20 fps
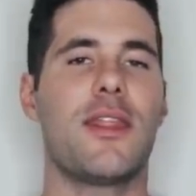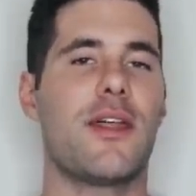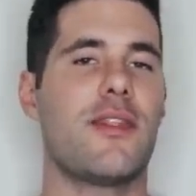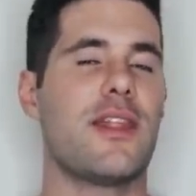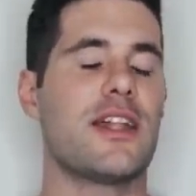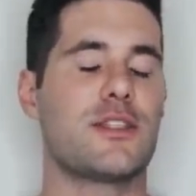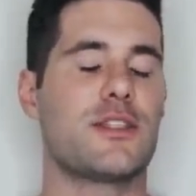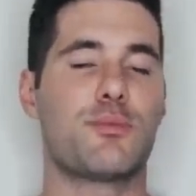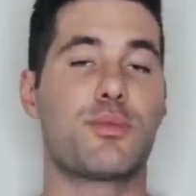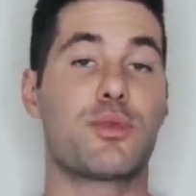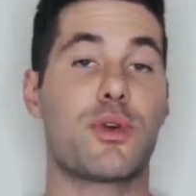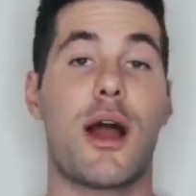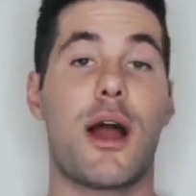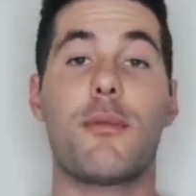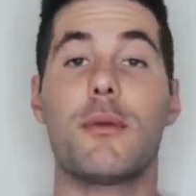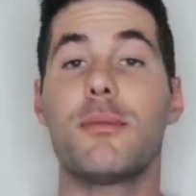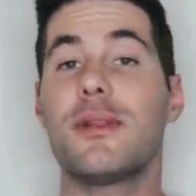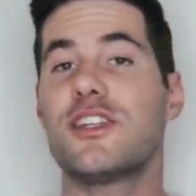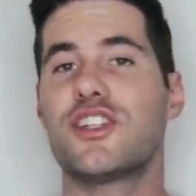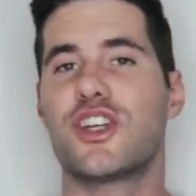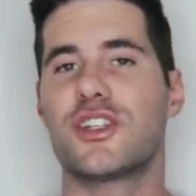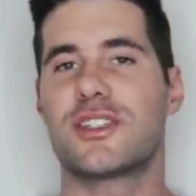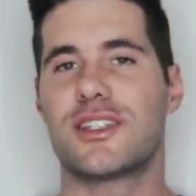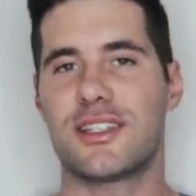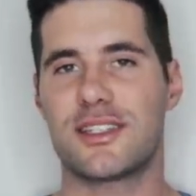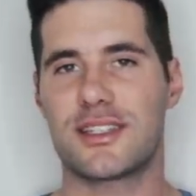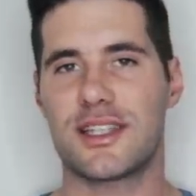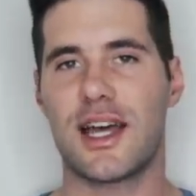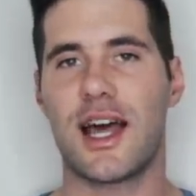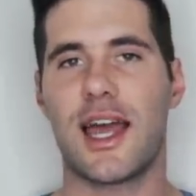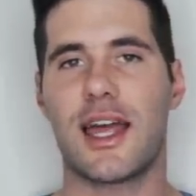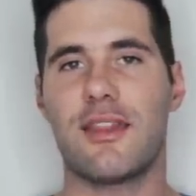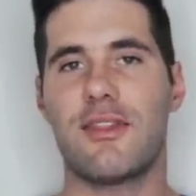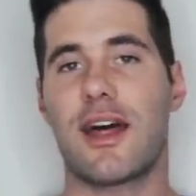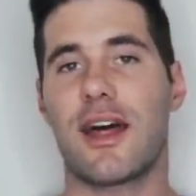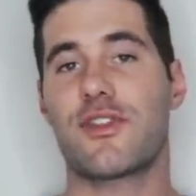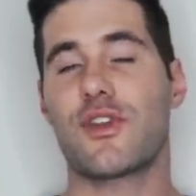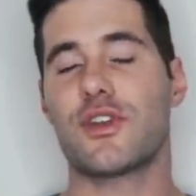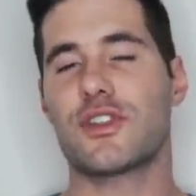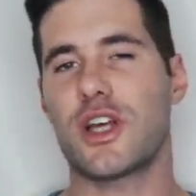then that's probably just a sign
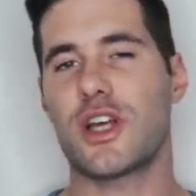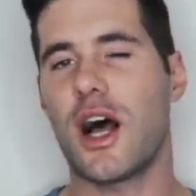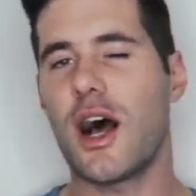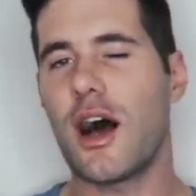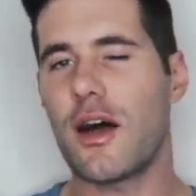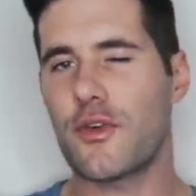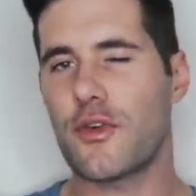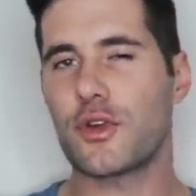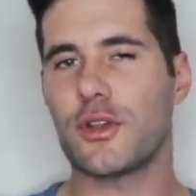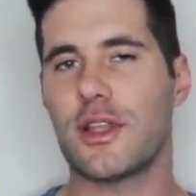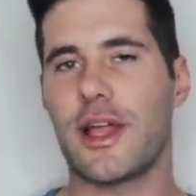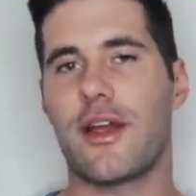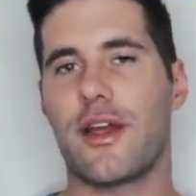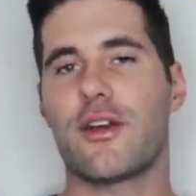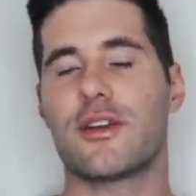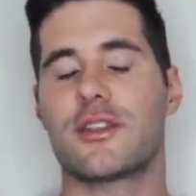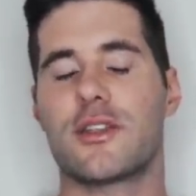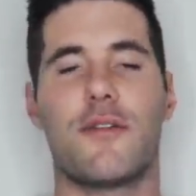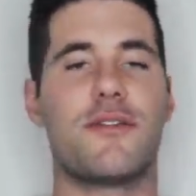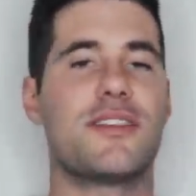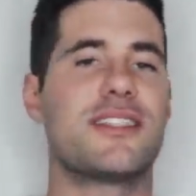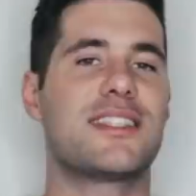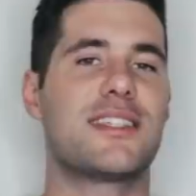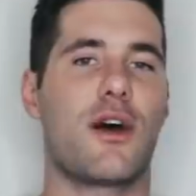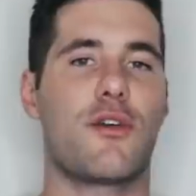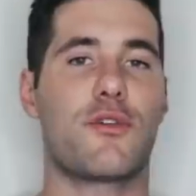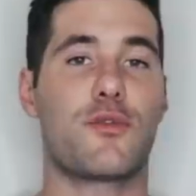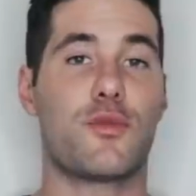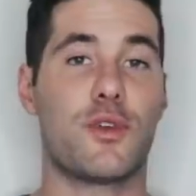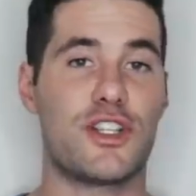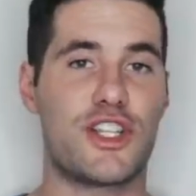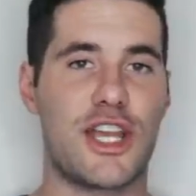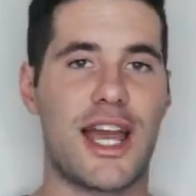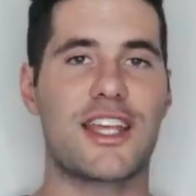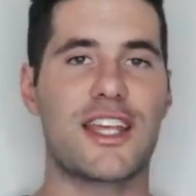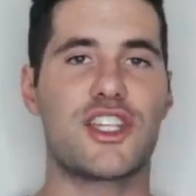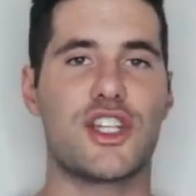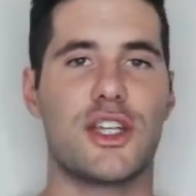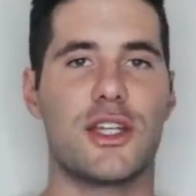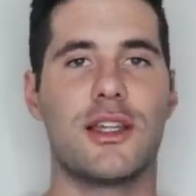that there's other layers of
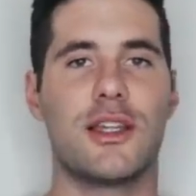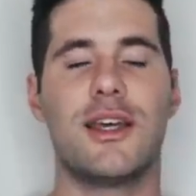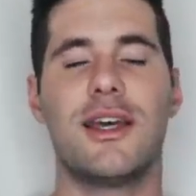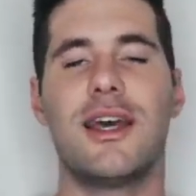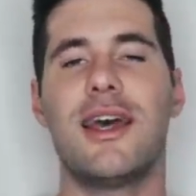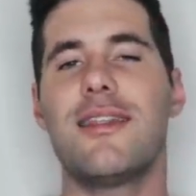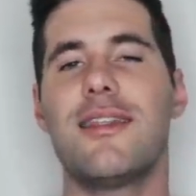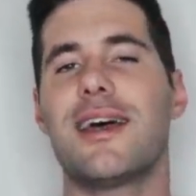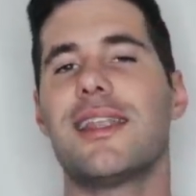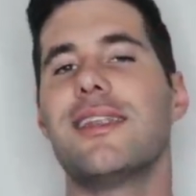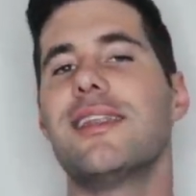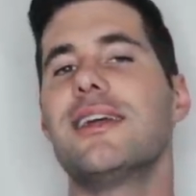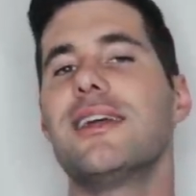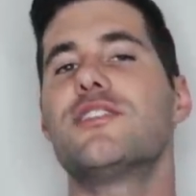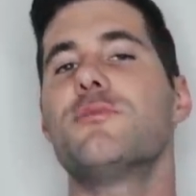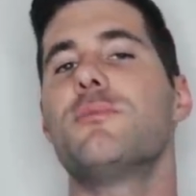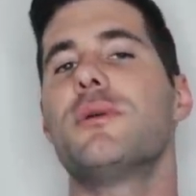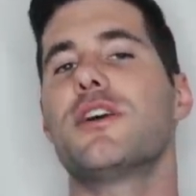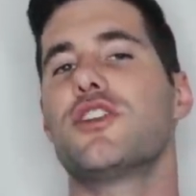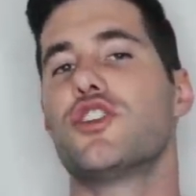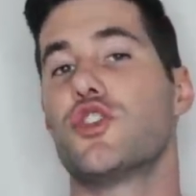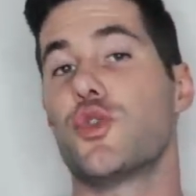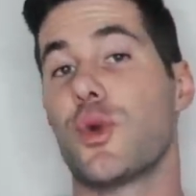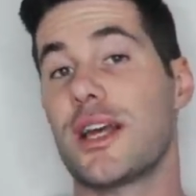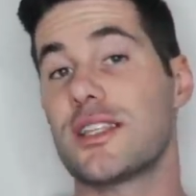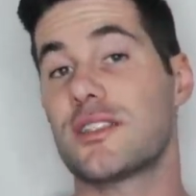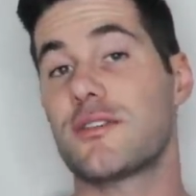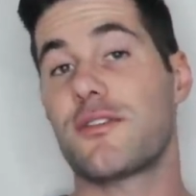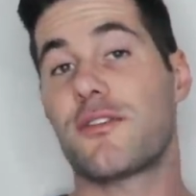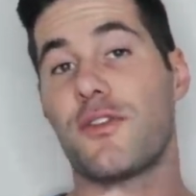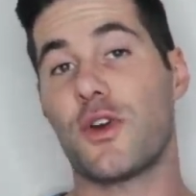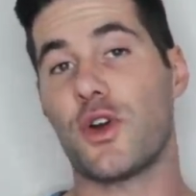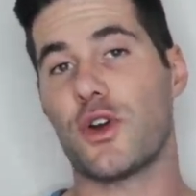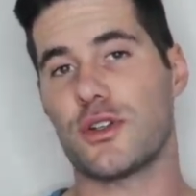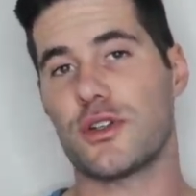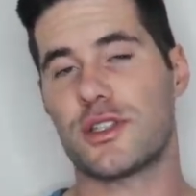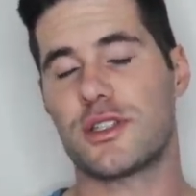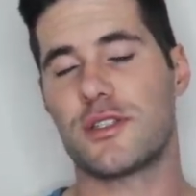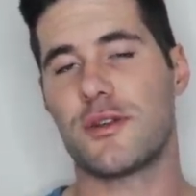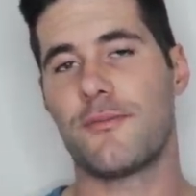self-rejection that need to be addressed
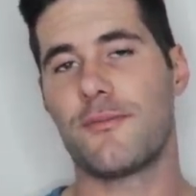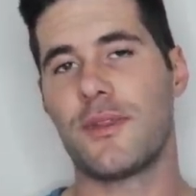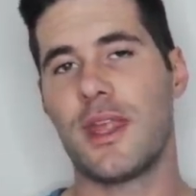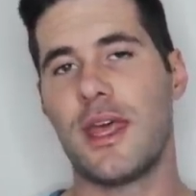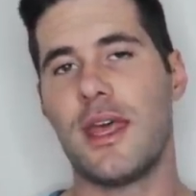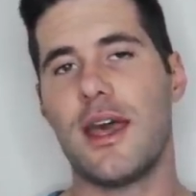first,